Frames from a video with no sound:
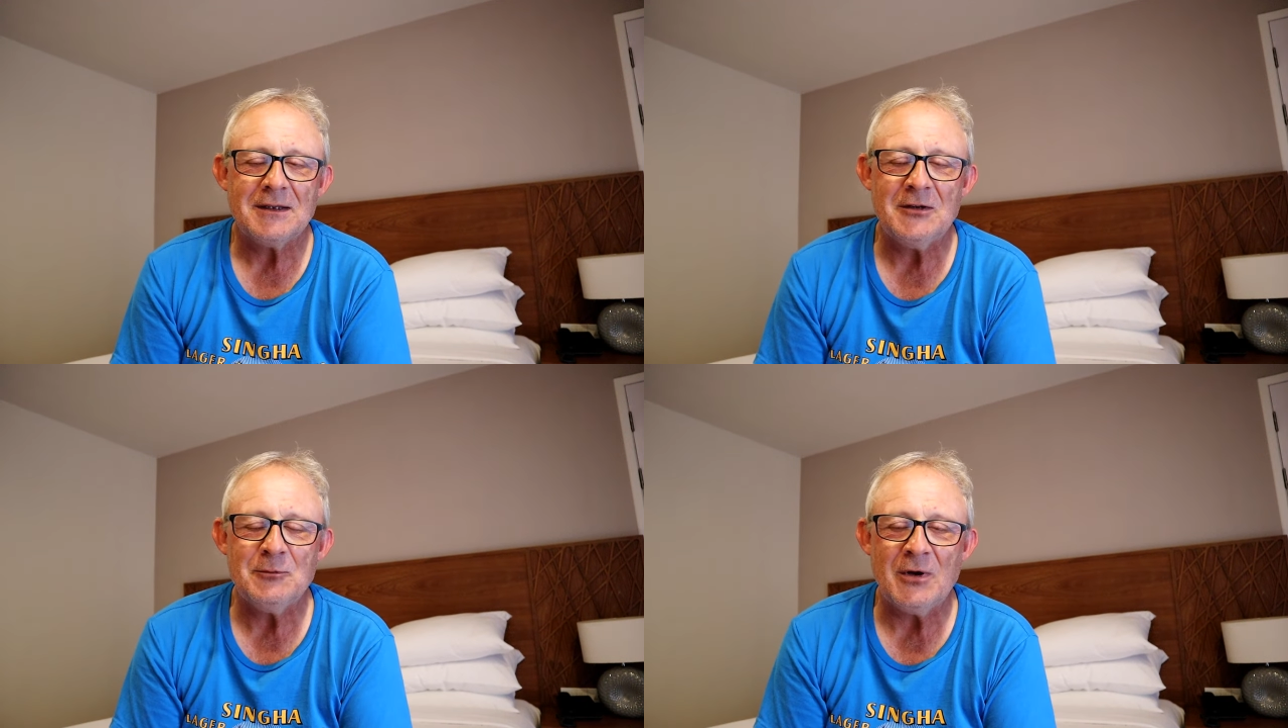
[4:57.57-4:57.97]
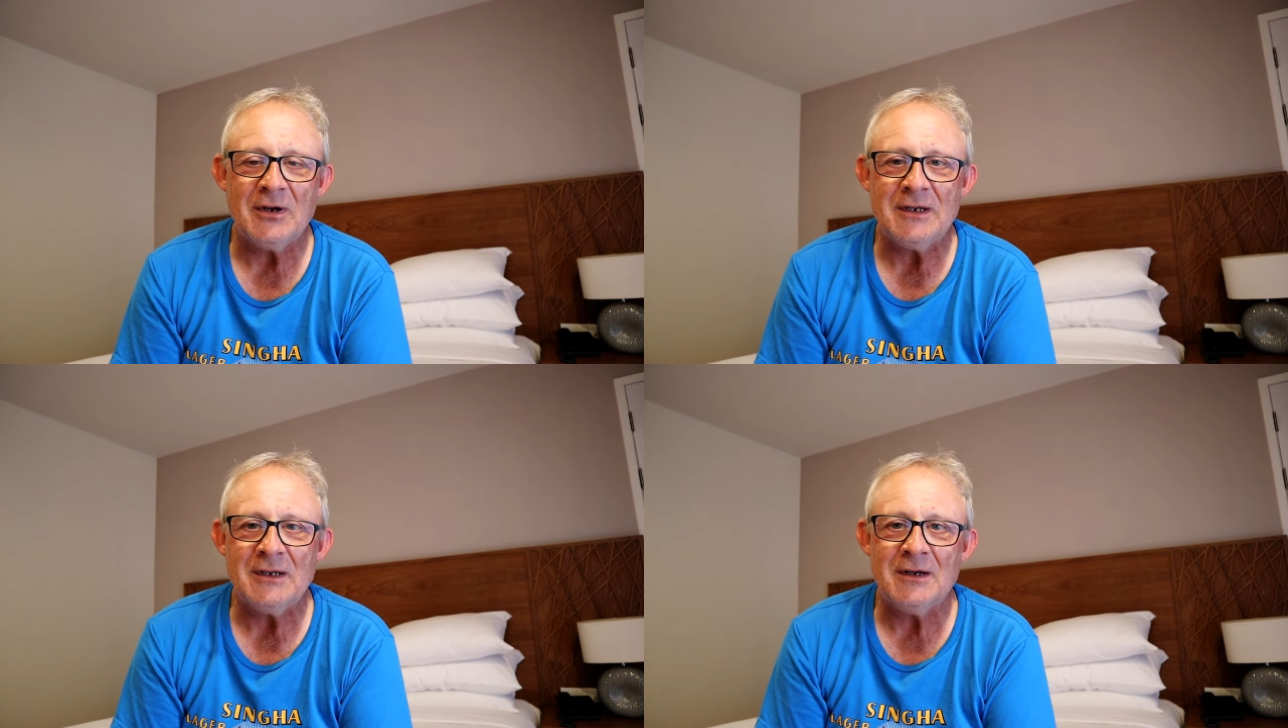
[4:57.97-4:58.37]
is
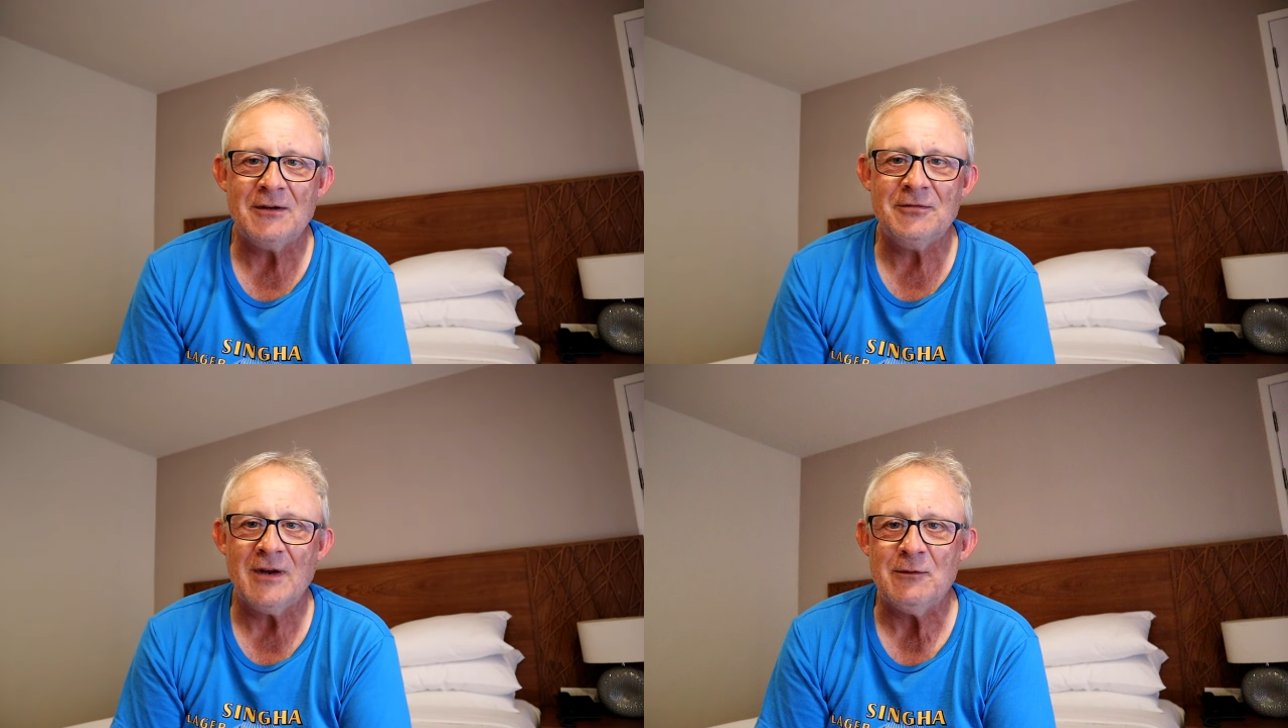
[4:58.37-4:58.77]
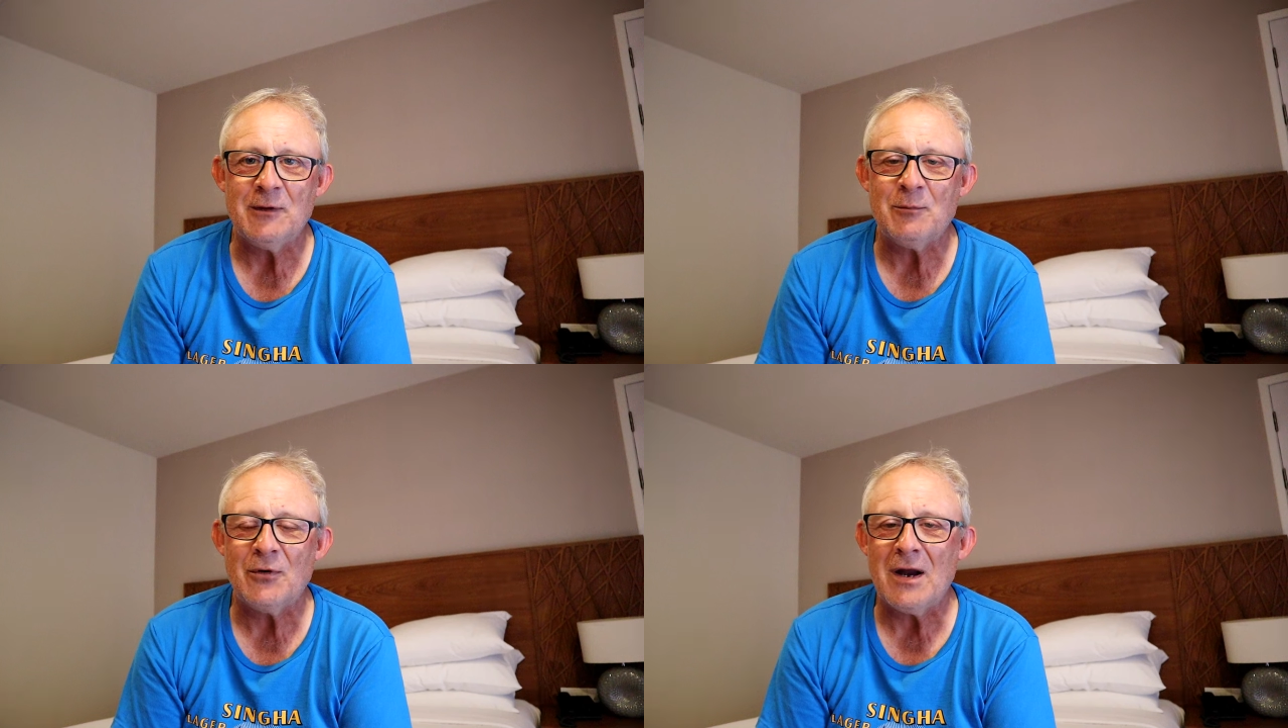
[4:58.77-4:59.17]
my uh,
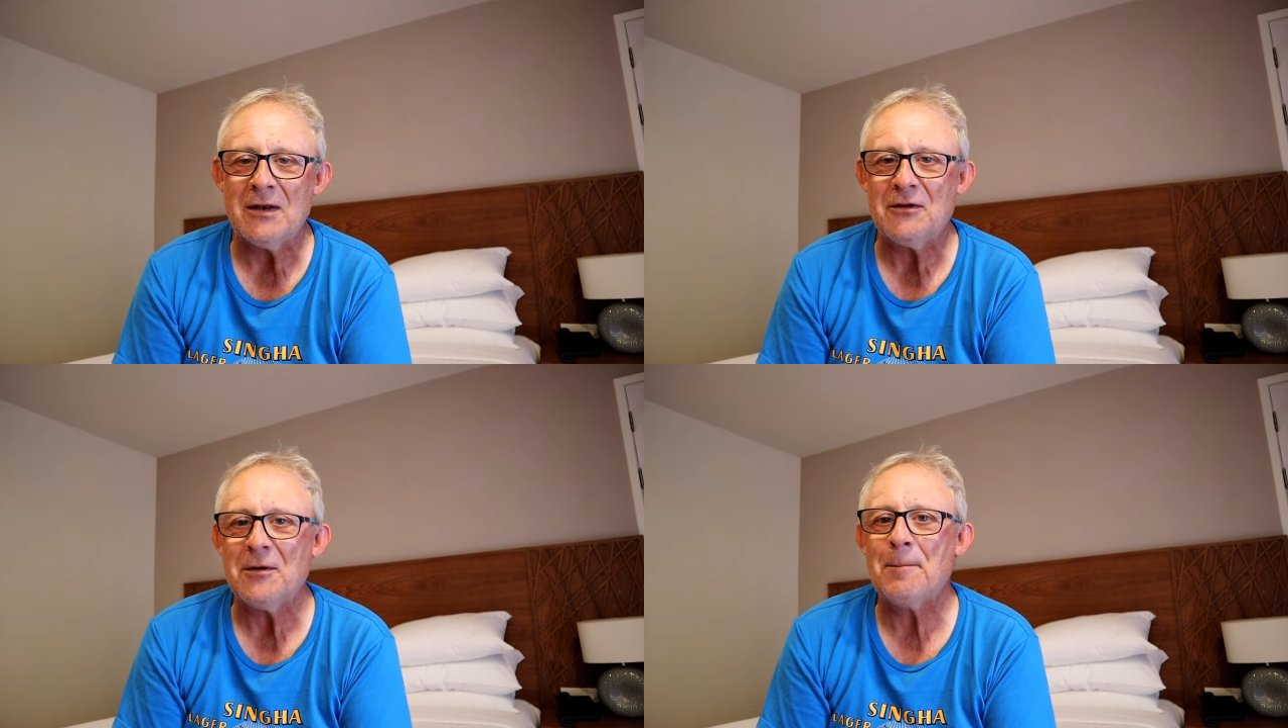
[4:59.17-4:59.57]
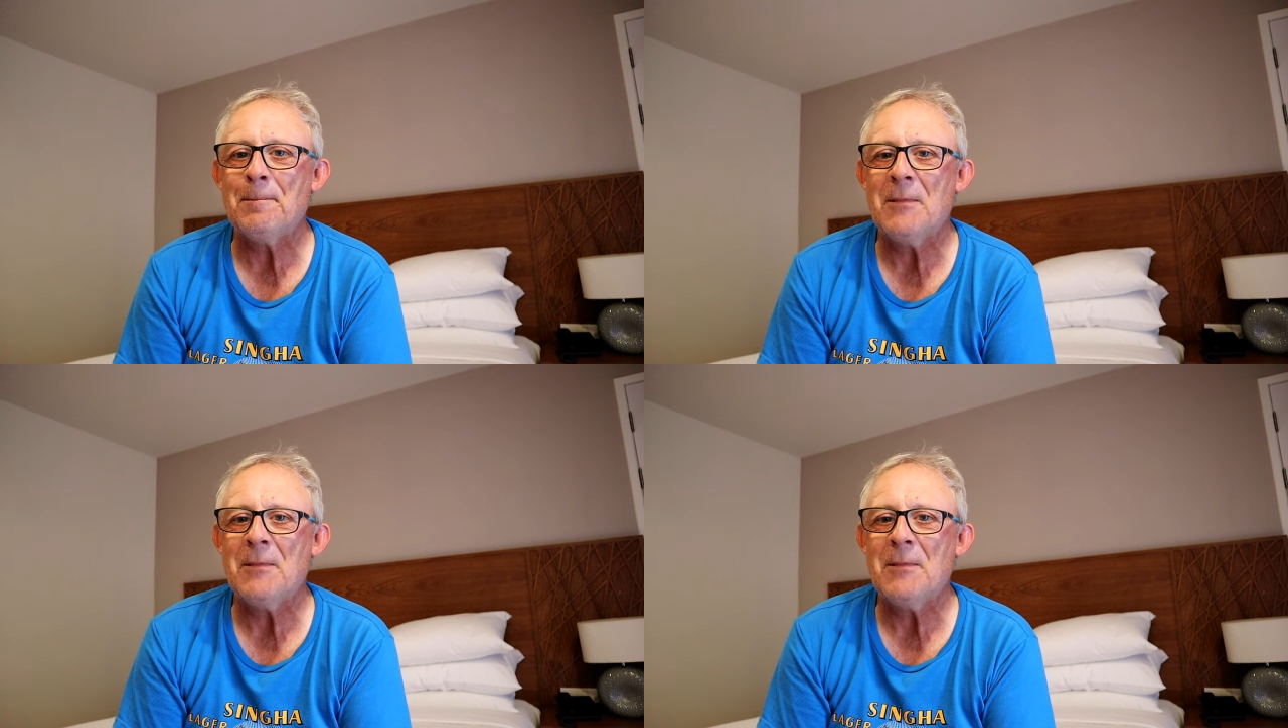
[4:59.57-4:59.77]
favourite brand.